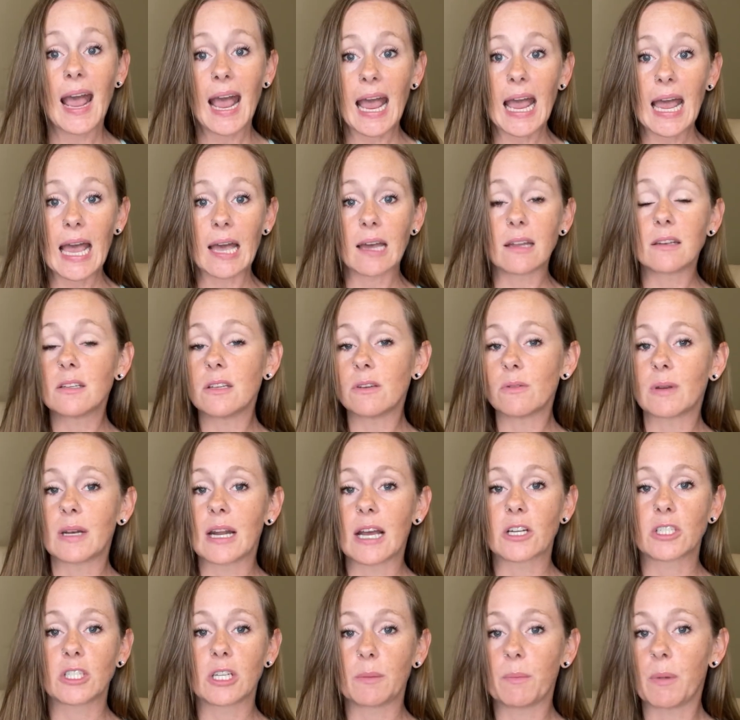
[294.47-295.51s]
And you can
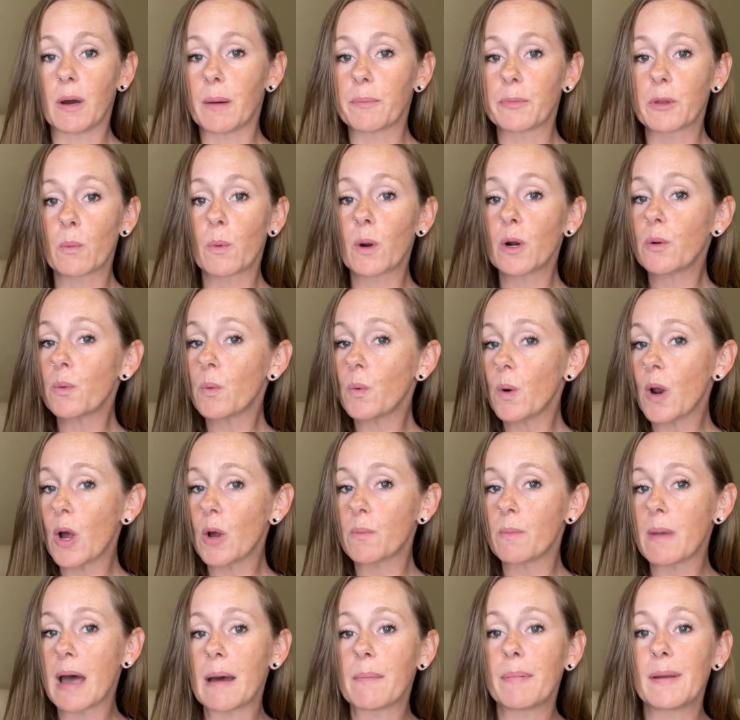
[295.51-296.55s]
actually pop the word
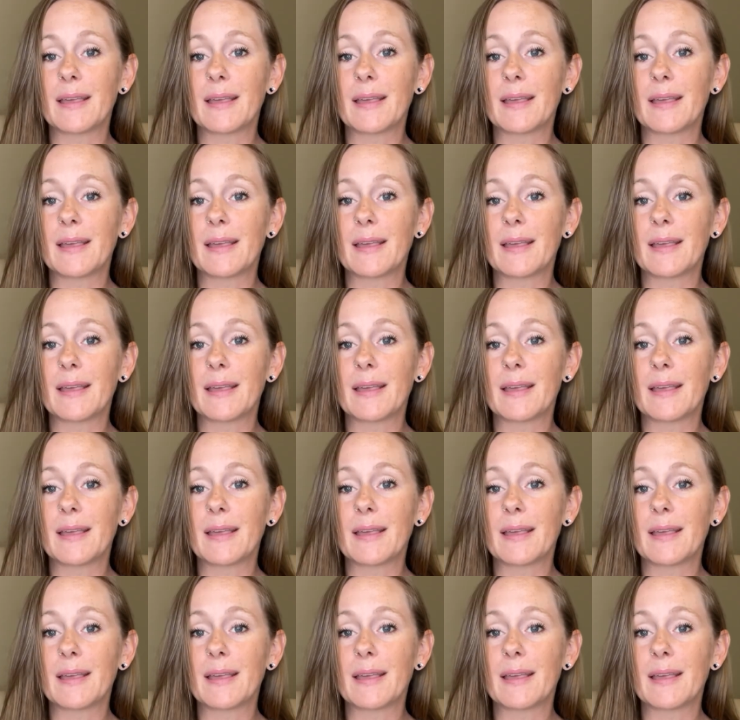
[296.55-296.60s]
roadmap